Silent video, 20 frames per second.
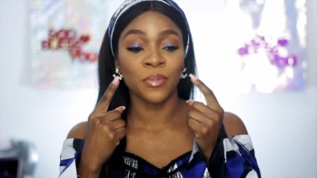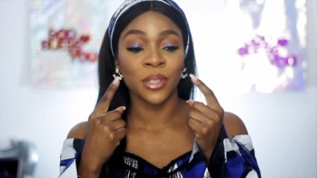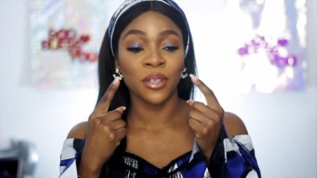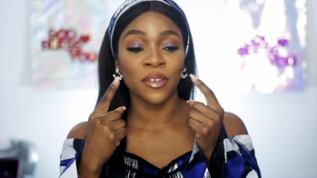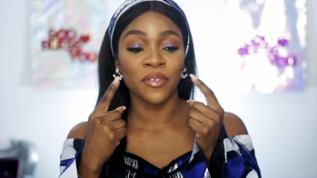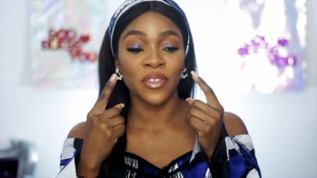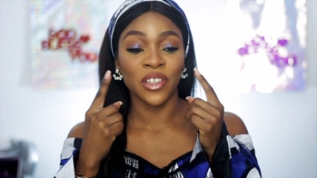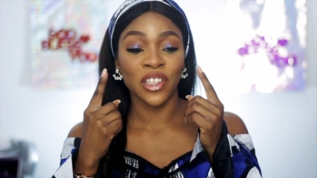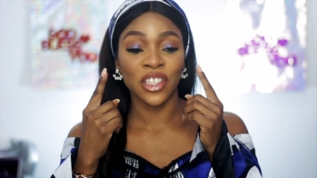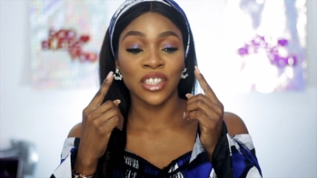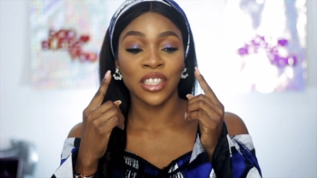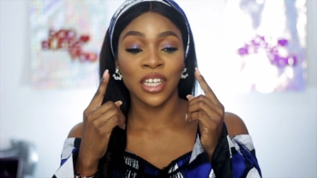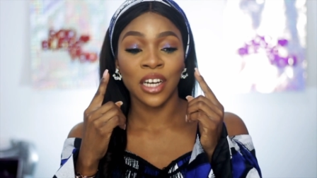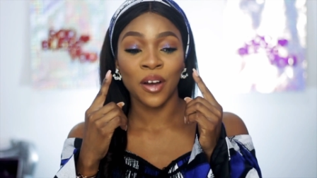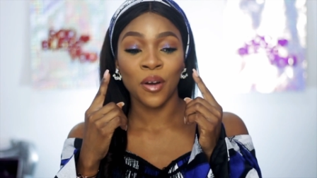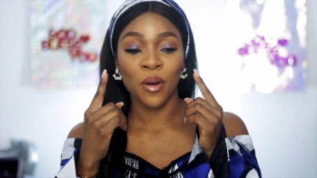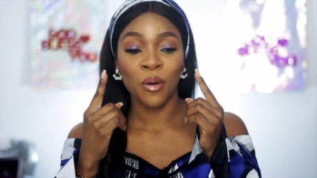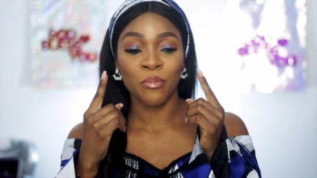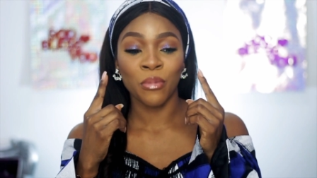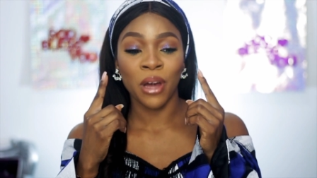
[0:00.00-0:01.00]
bit of glitter
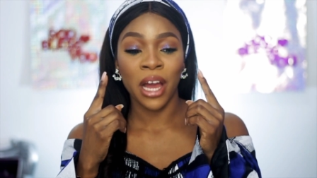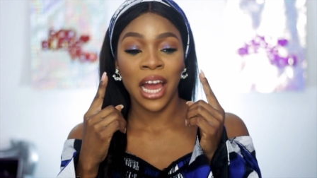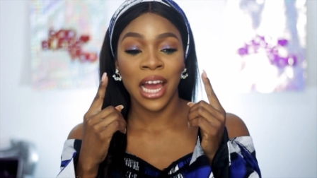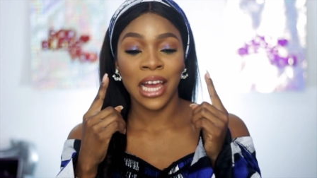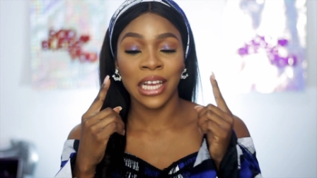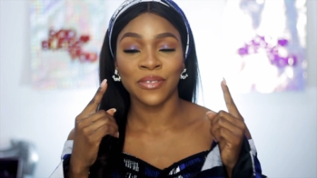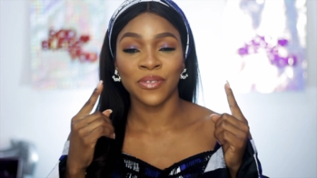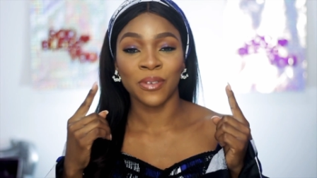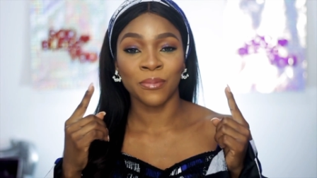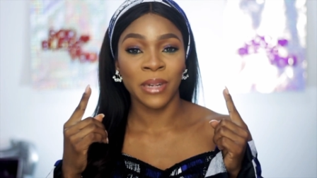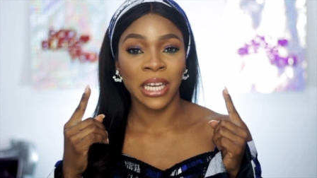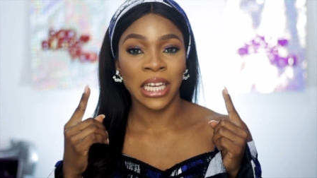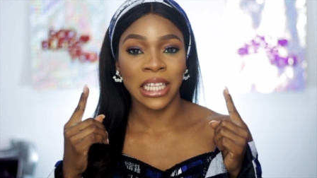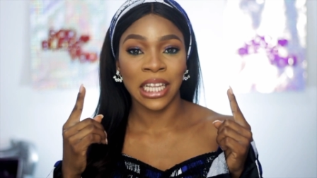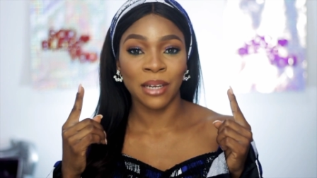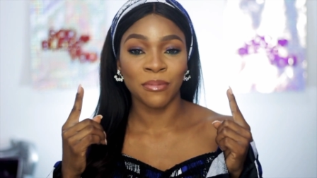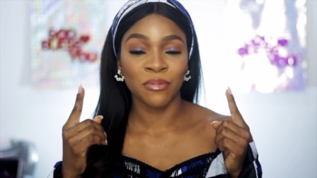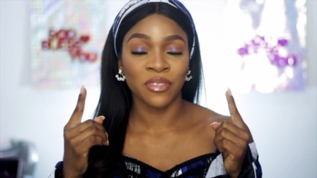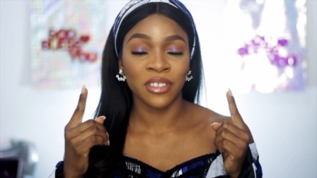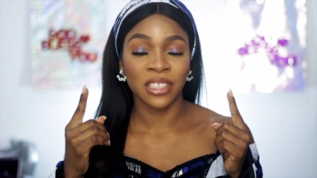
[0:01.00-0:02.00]
on my eyes for my
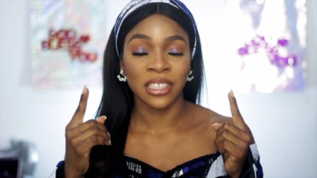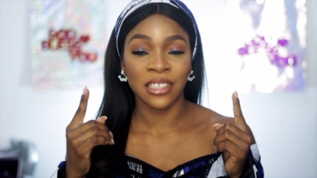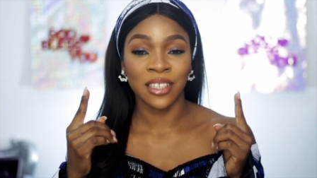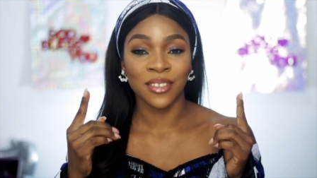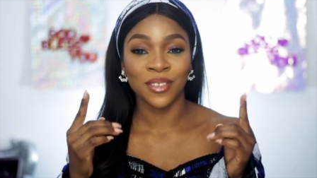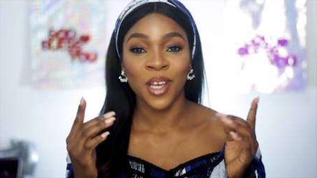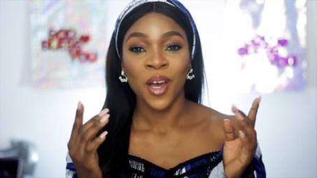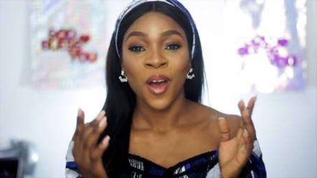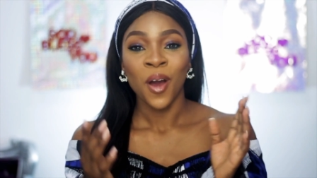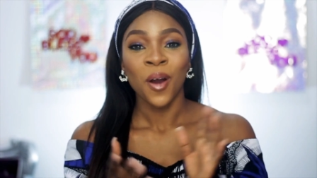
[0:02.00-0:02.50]
black crystals.